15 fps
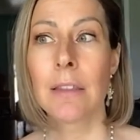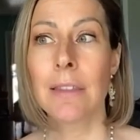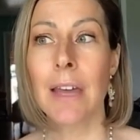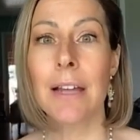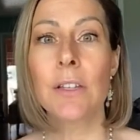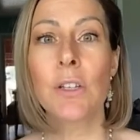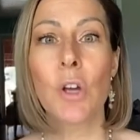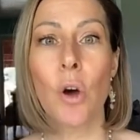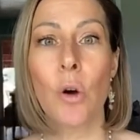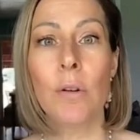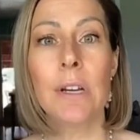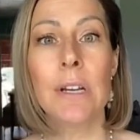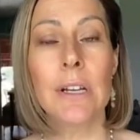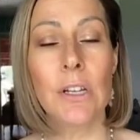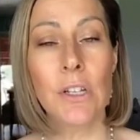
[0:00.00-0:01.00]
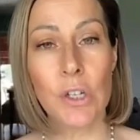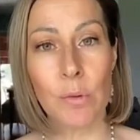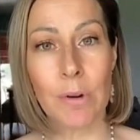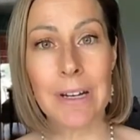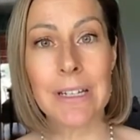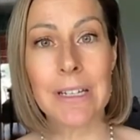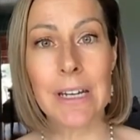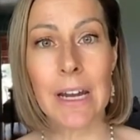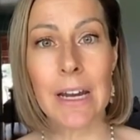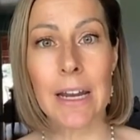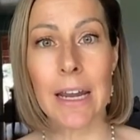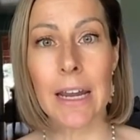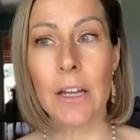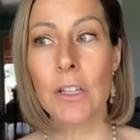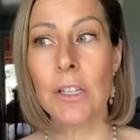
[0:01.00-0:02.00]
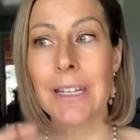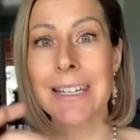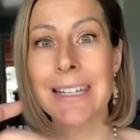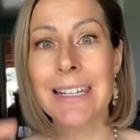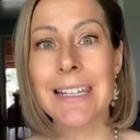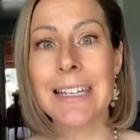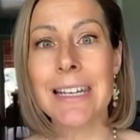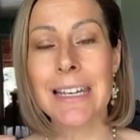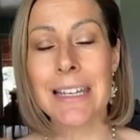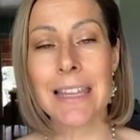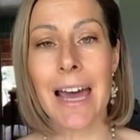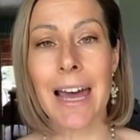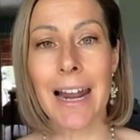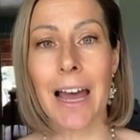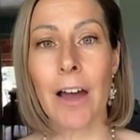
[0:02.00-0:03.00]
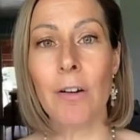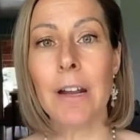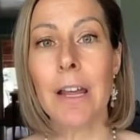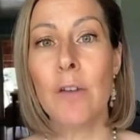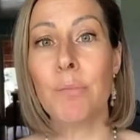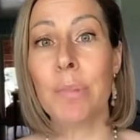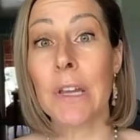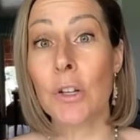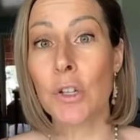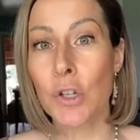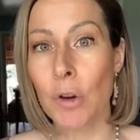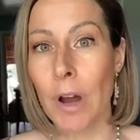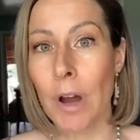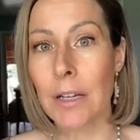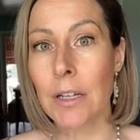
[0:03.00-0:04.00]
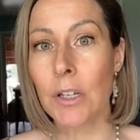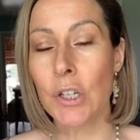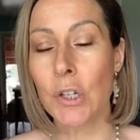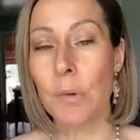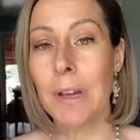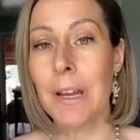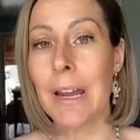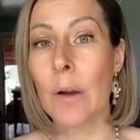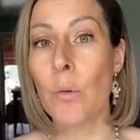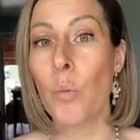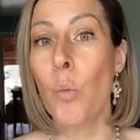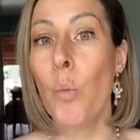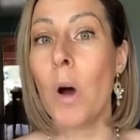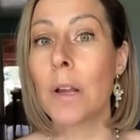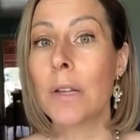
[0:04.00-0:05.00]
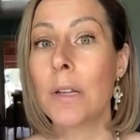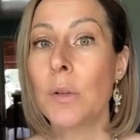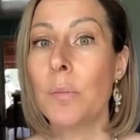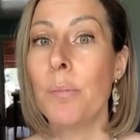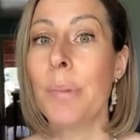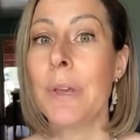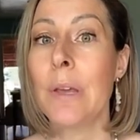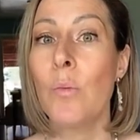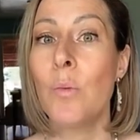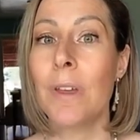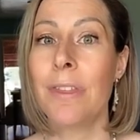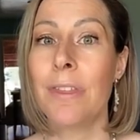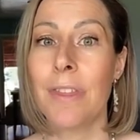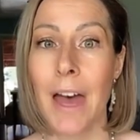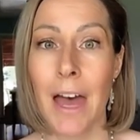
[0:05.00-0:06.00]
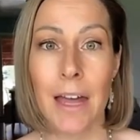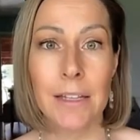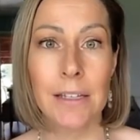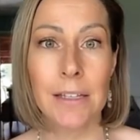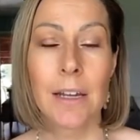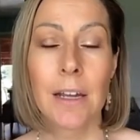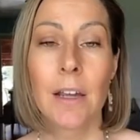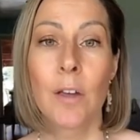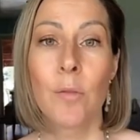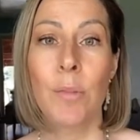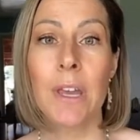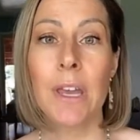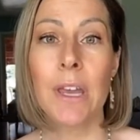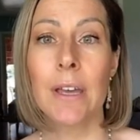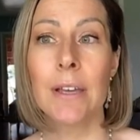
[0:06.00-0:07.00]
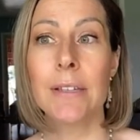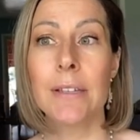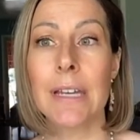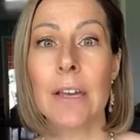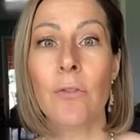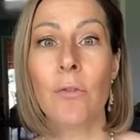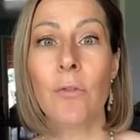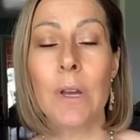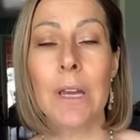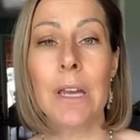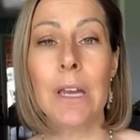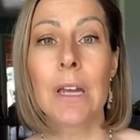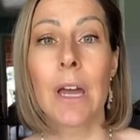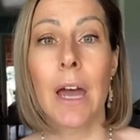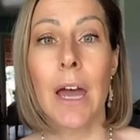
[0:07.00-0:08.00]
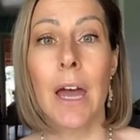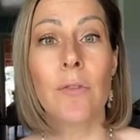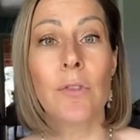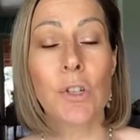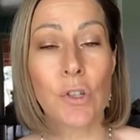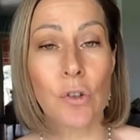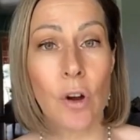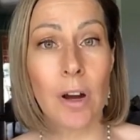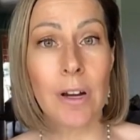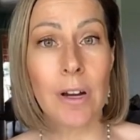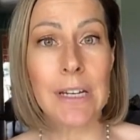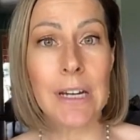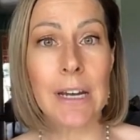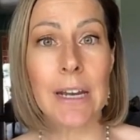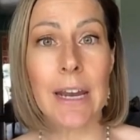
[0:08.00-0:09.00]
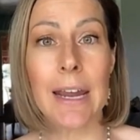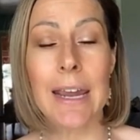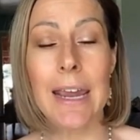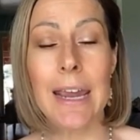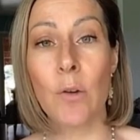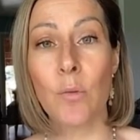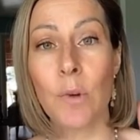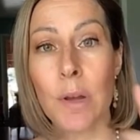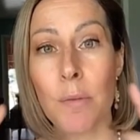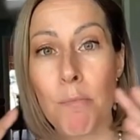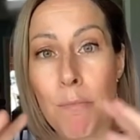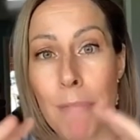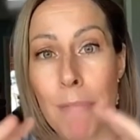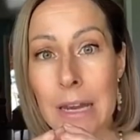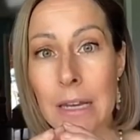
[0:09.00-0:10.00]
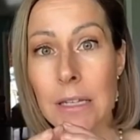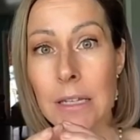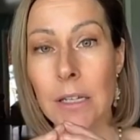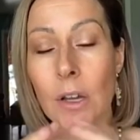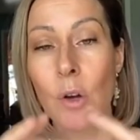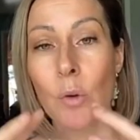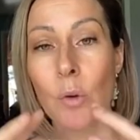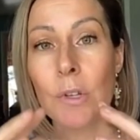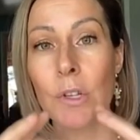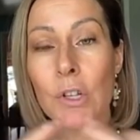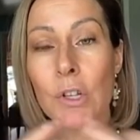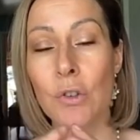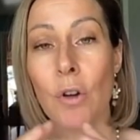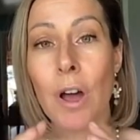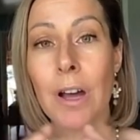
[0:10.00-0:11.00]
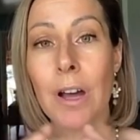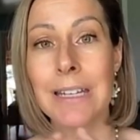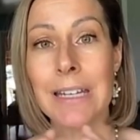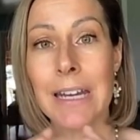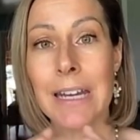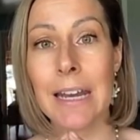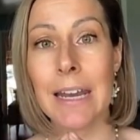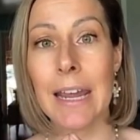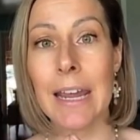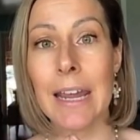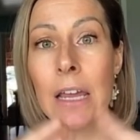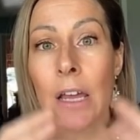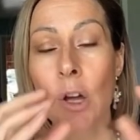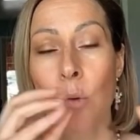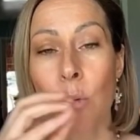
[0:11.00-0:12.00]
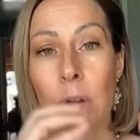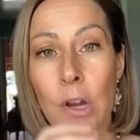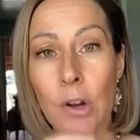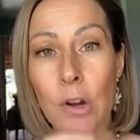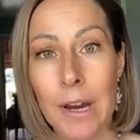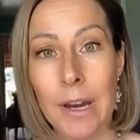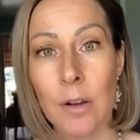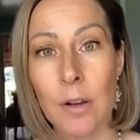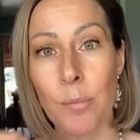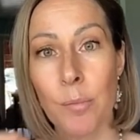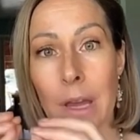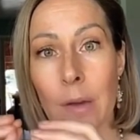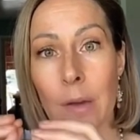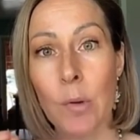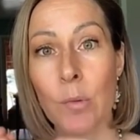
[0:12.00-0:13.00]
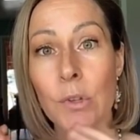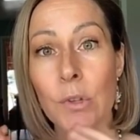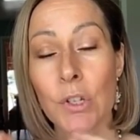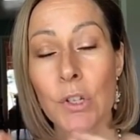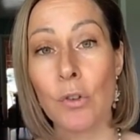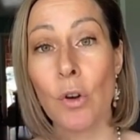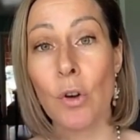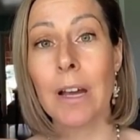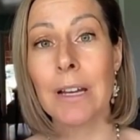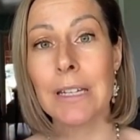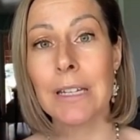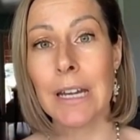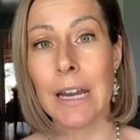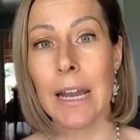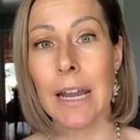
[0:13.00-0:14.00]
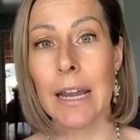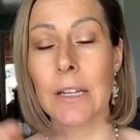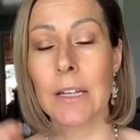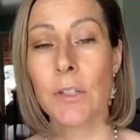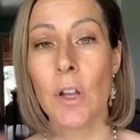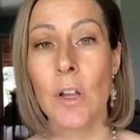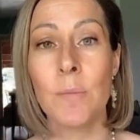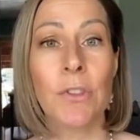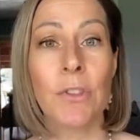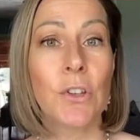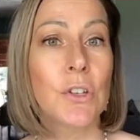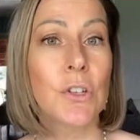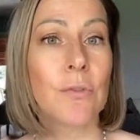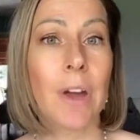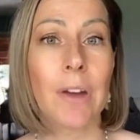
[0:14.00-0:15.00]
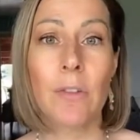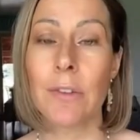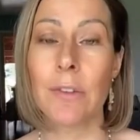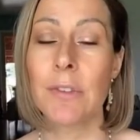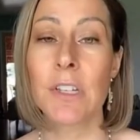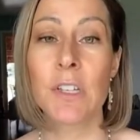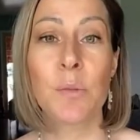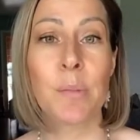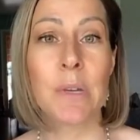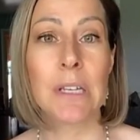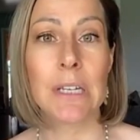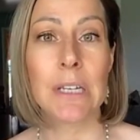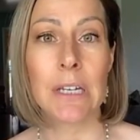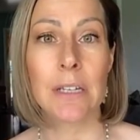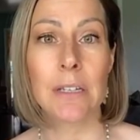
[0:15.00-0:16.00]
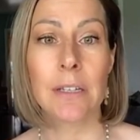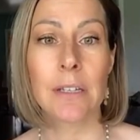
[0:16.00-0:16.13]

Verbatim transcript: That's coded into our DNA to seek that out and be attracted to it and want to be with that. Because if we have strong DNA and we mate with strong DNA, we create a baby with strong DNA. It's all about the survival of the species.